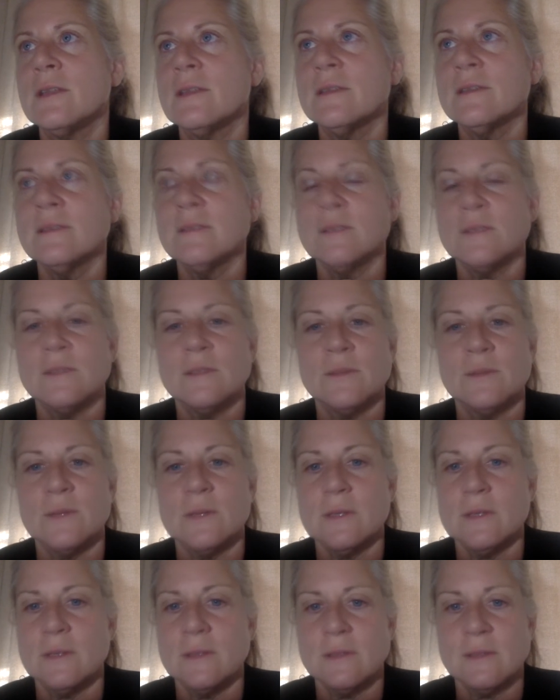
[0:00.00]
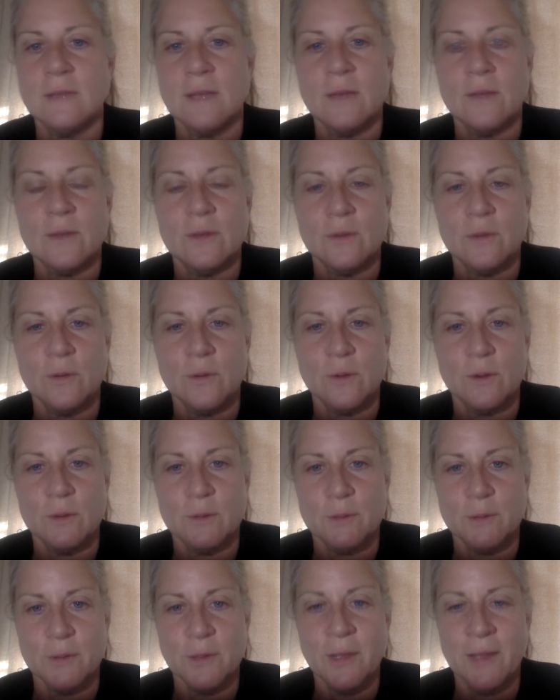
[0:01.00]
this just really sounded
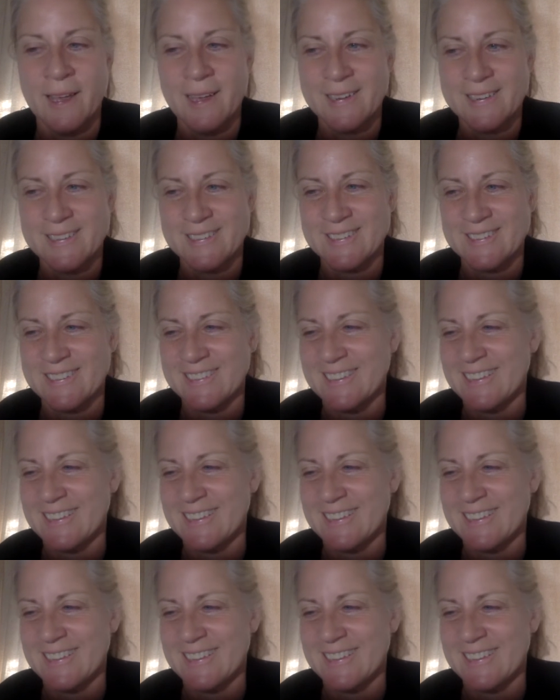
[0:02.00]
horrible, actually.